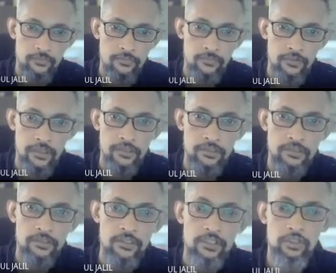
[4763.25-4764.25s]
Okay.
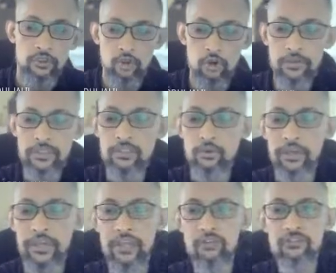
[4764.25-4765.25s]
Normally you
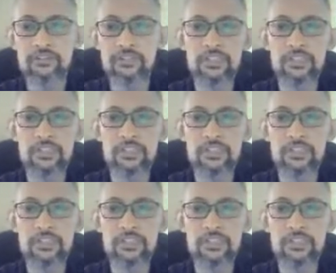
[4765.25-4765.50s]
cannot see